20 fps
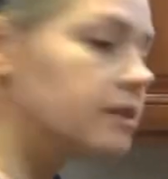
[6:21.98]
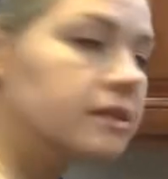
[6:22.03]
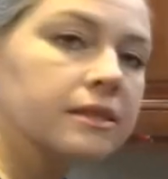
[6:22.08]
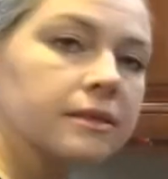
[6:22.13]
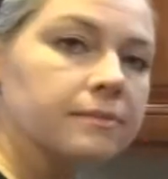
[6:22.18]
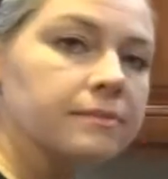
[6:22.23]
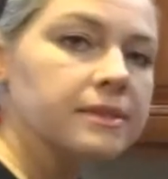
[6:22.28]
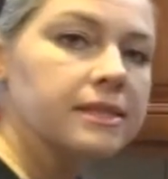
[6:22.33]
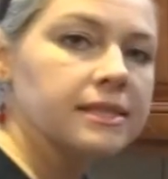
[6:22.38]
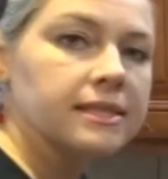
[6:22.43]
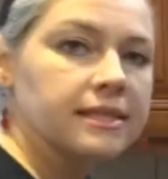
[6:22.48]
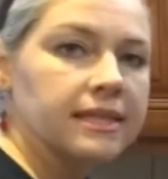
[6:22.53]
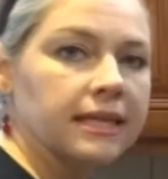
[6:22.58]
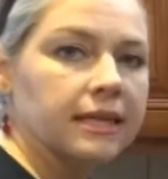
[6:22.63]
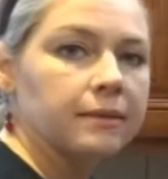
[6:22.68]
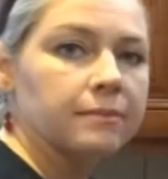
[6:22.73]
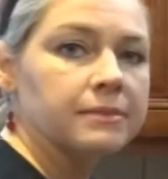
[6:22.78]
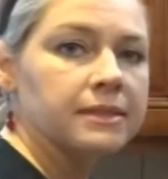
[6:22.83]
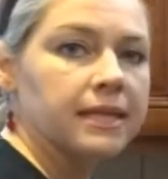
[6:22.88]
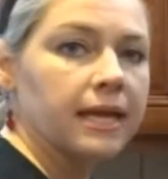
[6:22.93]
some
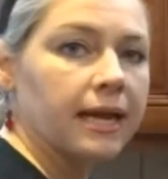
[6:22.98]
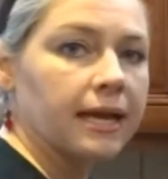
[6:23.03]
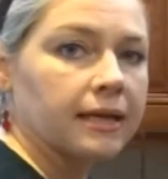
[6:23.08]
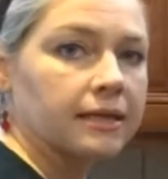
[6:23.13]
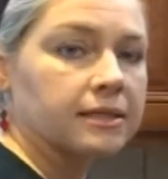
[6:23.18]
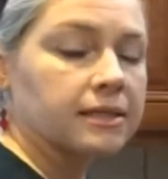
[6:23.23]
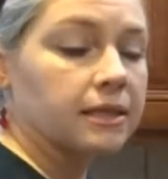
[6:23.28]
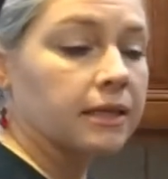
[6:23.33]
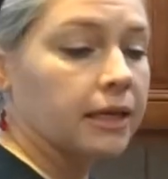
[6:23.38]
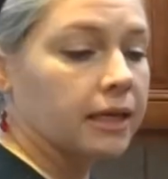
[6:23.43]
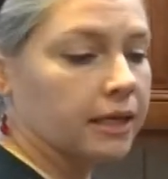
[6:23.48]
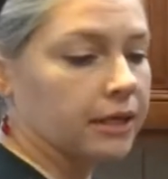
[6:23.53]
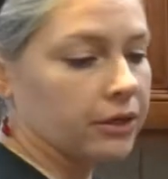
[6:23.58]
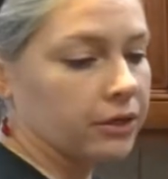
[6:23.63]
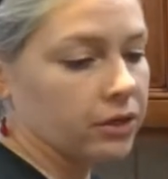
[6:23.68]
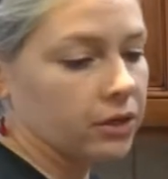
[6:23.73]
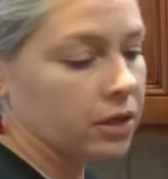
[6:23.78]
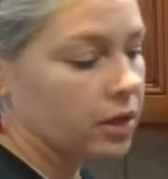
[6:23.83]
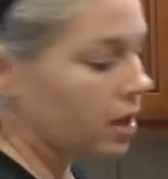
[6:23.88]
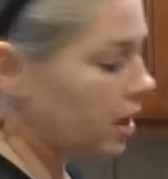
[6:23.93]
steamed eggs in
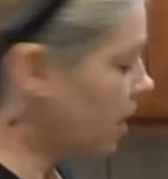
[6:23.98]
here.